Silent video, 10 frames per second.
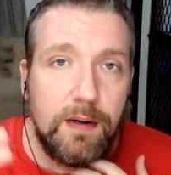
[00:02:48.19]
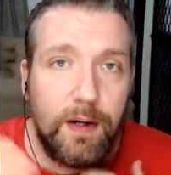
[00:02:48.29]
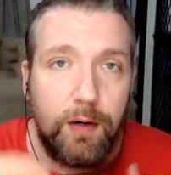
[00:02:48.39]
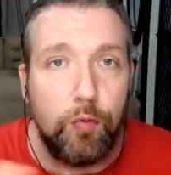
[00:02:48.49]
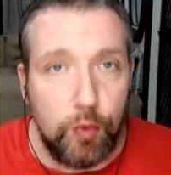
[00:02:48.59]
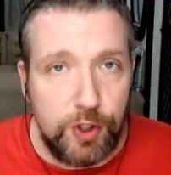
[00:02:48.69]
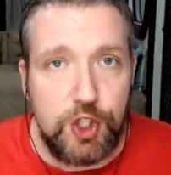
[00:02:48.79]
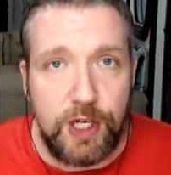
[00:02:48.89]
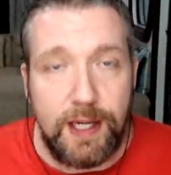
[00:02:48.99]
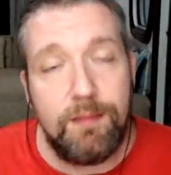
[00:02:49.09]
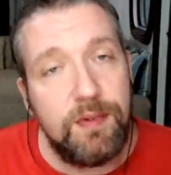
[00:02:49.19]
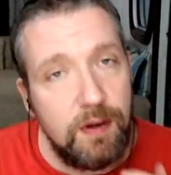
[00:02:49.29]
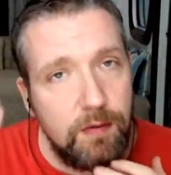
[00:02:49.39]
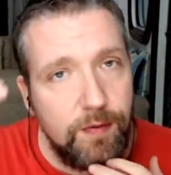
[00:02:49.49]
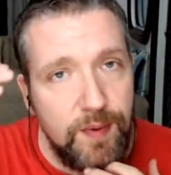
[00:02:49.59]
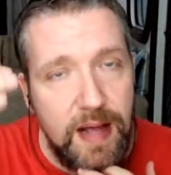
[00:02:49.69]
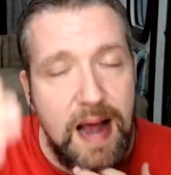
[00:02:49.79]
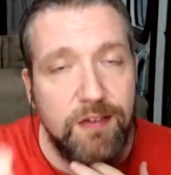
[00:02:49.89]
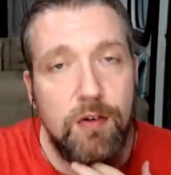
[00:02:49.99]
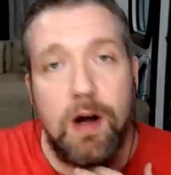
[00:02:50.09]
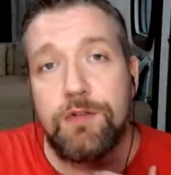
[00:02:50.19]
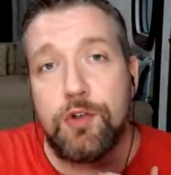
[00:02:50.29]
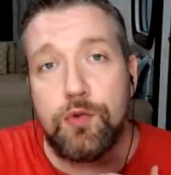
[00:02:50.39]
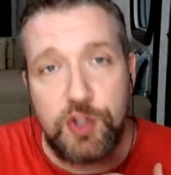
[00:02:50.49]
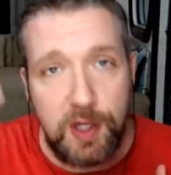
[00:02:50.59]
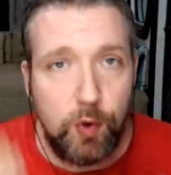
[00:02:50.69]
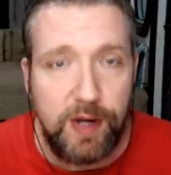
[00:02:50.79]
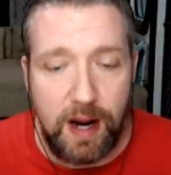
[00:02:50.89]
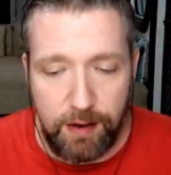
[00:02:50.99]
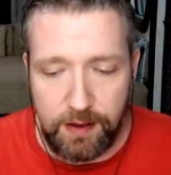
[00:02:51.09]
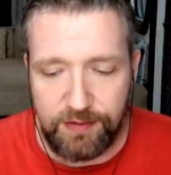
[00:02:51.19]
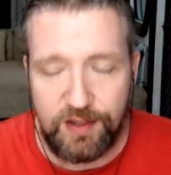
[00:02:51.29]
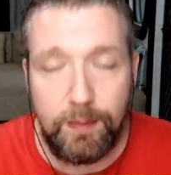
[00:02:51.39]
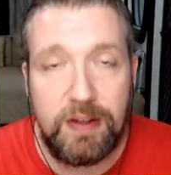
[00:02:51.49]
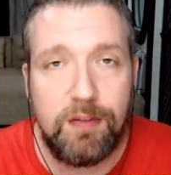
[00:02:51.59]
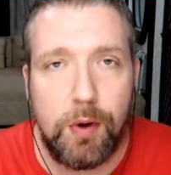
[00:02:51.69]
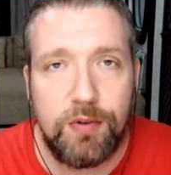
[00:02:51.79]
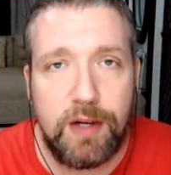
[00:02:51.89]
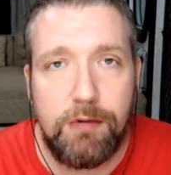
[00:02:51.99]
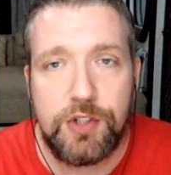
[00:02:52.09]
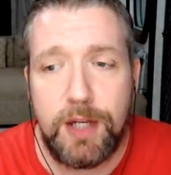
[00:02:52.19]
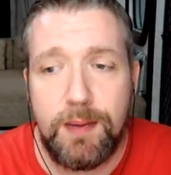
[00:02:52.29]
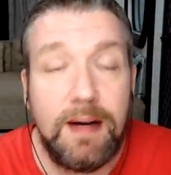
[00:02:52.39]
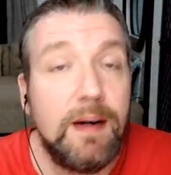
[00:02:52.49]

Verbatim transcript: you know regimes you know from the Axel Alonso regime or down to the CB Cebulski regime